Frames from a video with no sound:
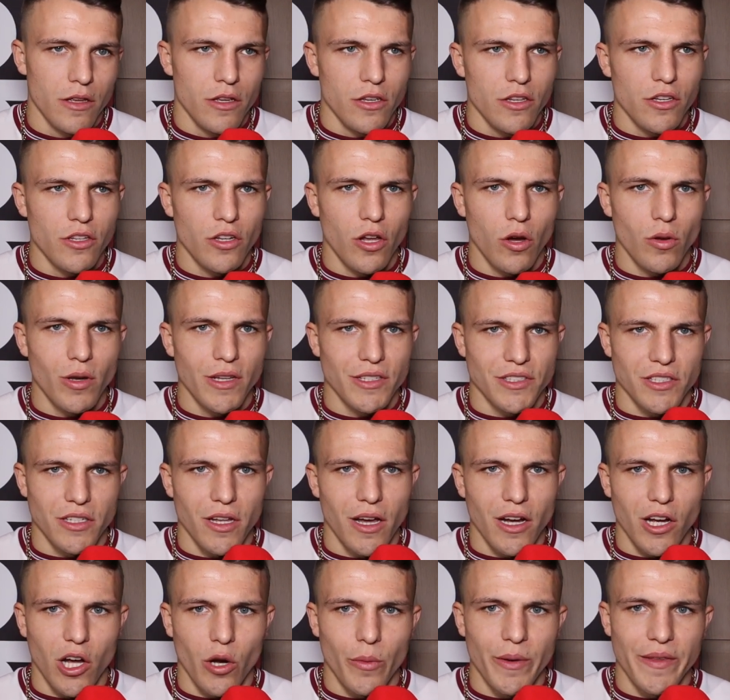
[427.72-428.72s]
Listen,
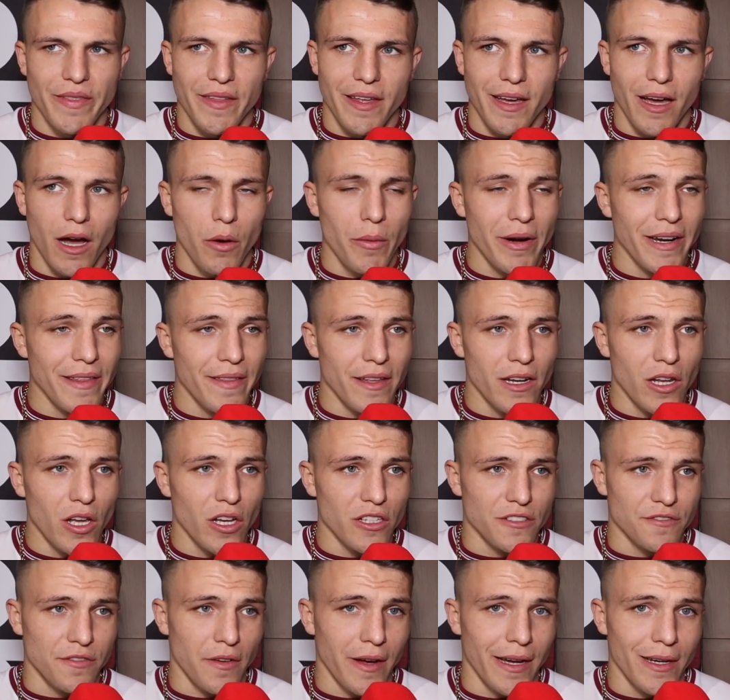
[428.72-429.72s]
I go in there. I went in the
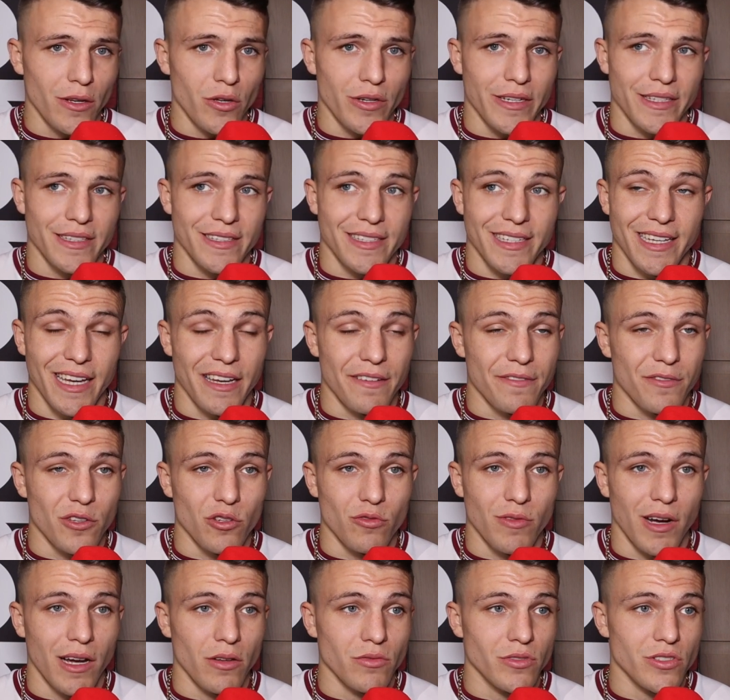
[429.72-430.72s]
last fight looking to get a
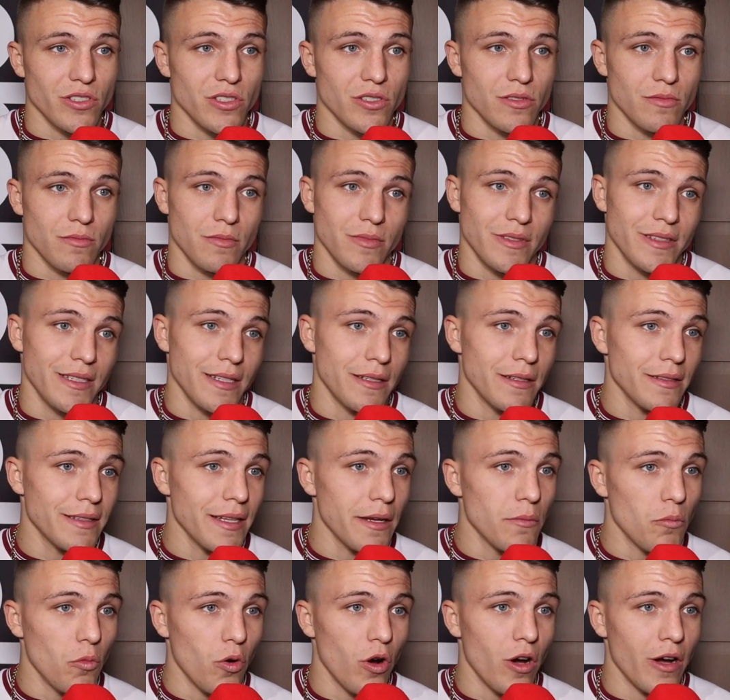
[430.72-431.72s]
few rounds.
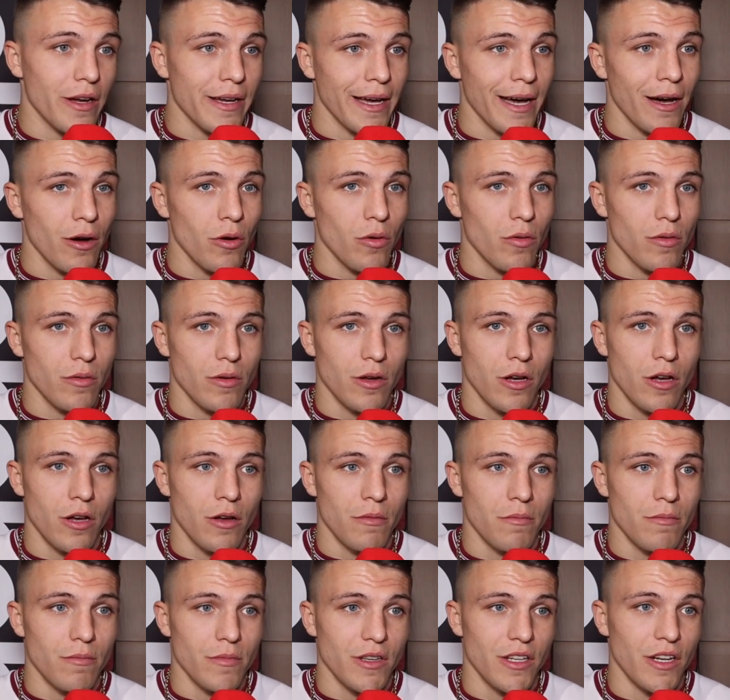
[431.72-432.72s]
Didn't work out.
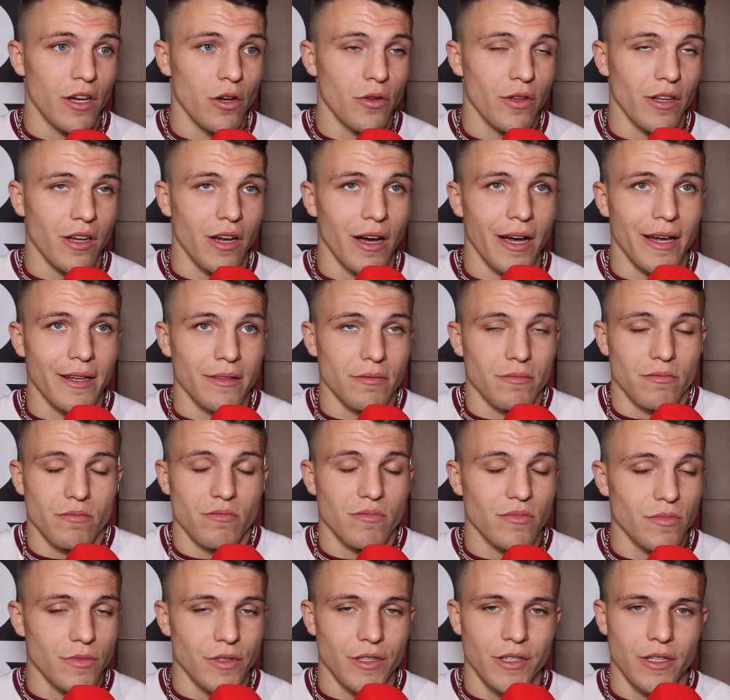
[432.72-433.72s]
The guy,
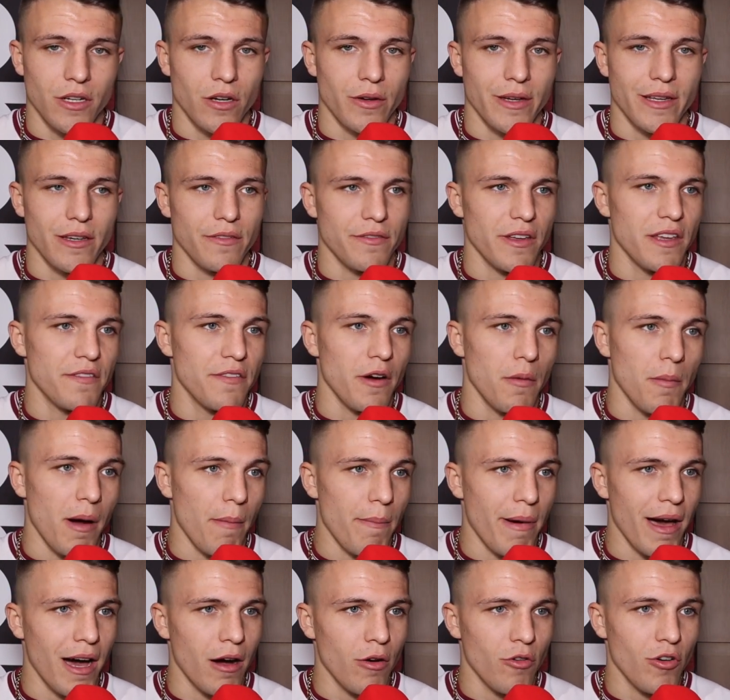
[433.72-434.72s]
he felt my
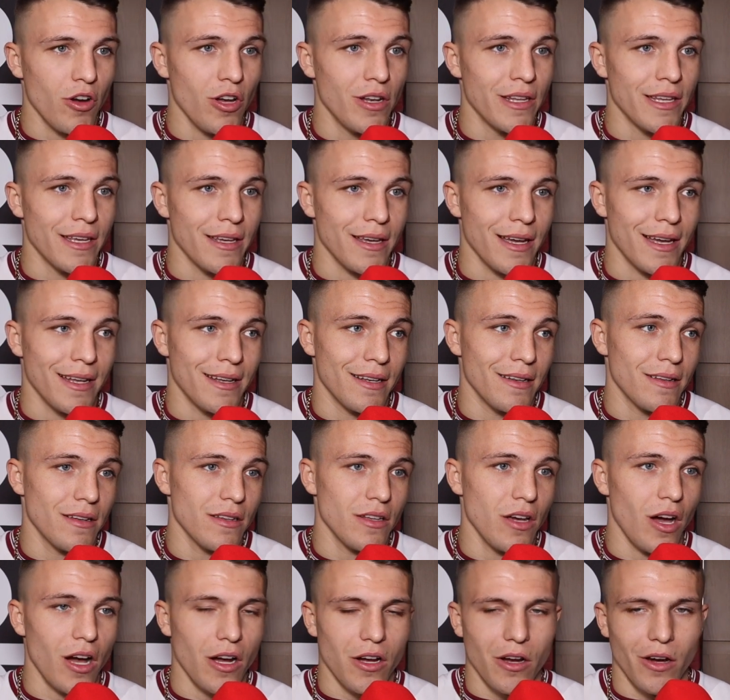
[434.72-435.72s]
power early, and
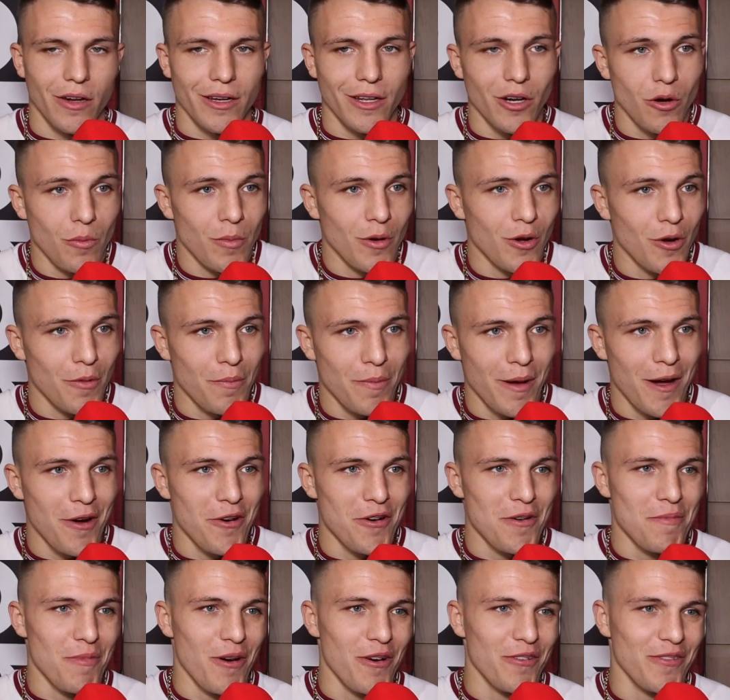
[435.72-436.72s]
I can't help. I got
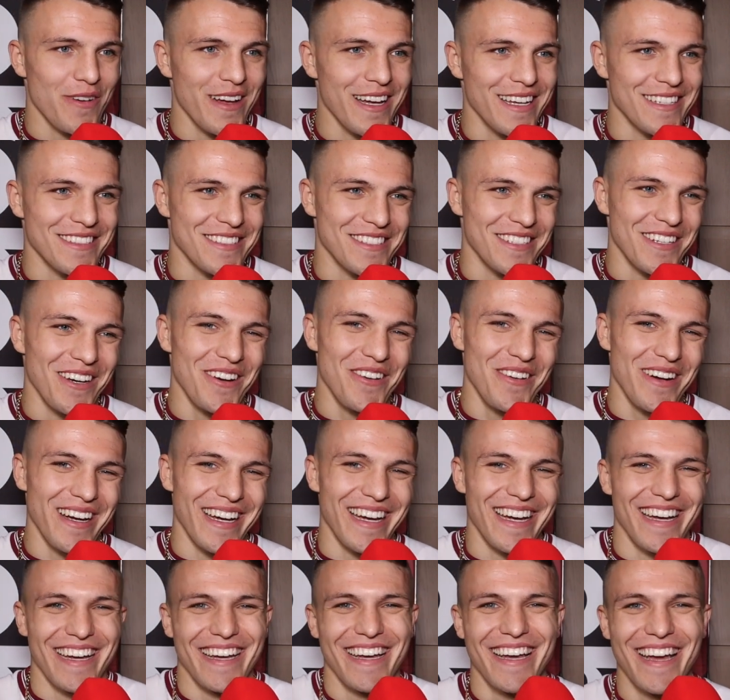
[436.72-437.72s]
power in both hands.
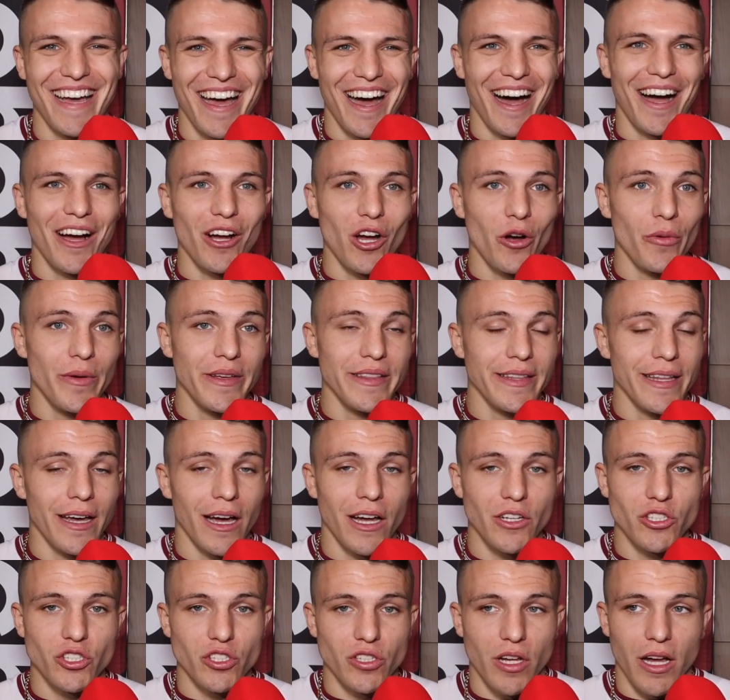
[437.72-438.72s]
I go in there.
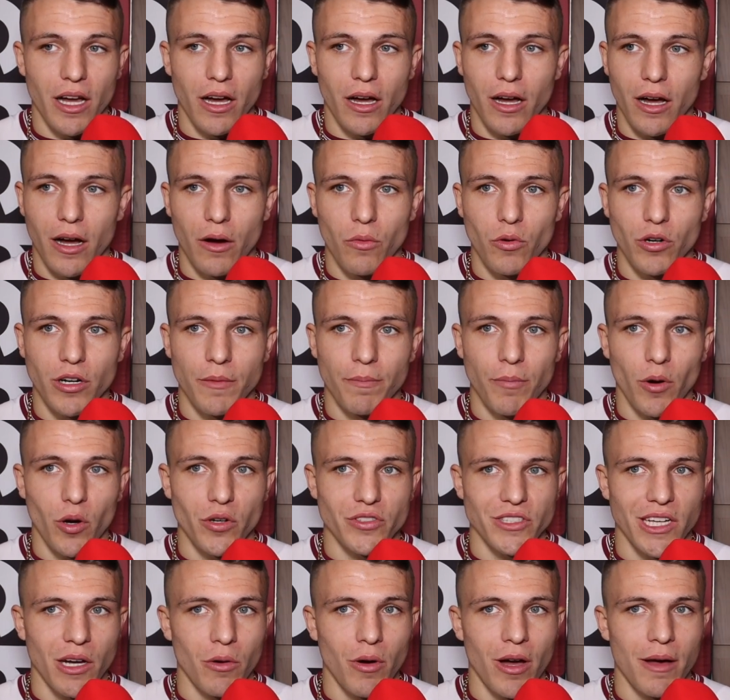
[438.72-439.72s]
I want to
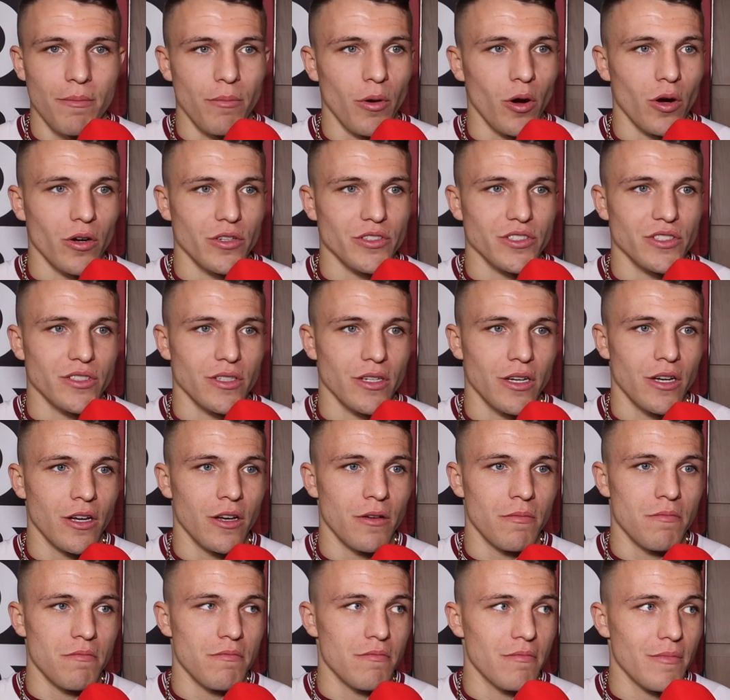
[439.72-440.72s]
box how I box,
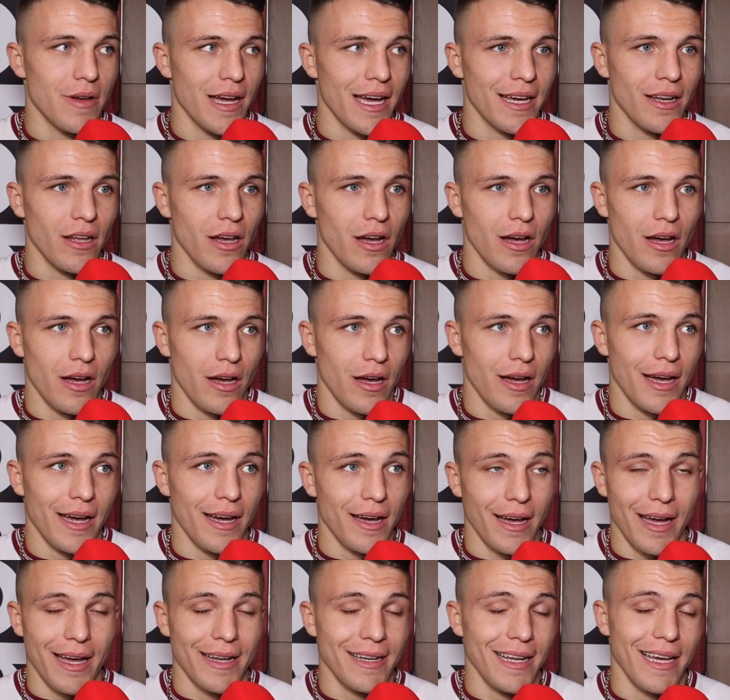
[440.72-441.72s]
and
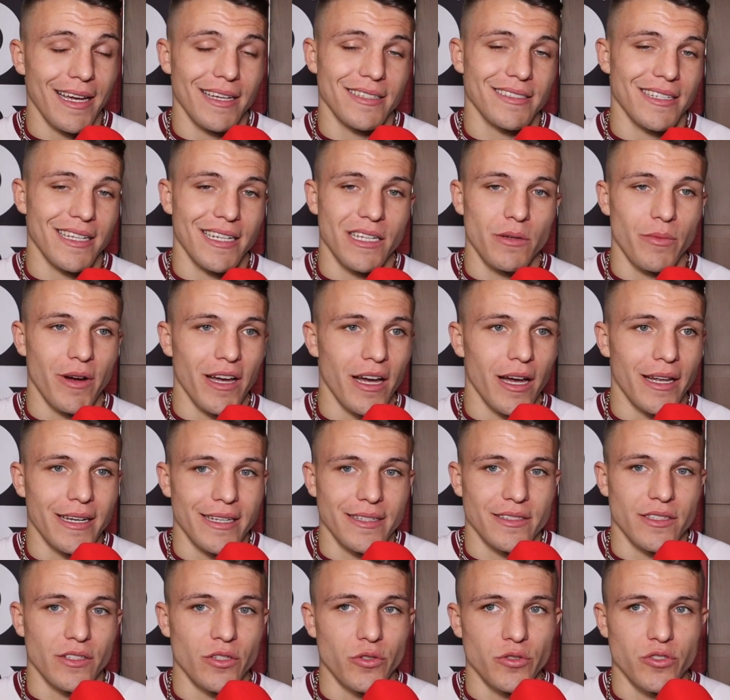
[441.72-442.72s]
that is any way I
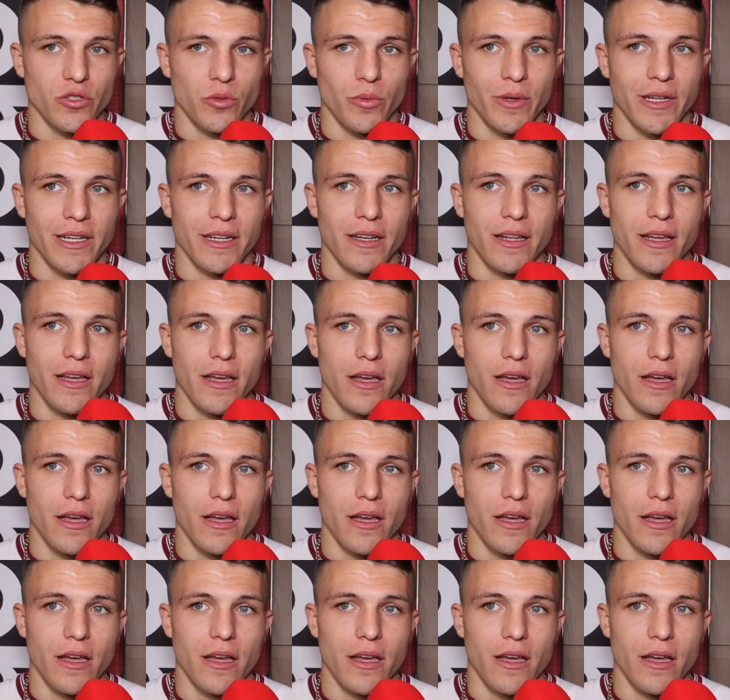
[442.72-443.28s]
need to do to win.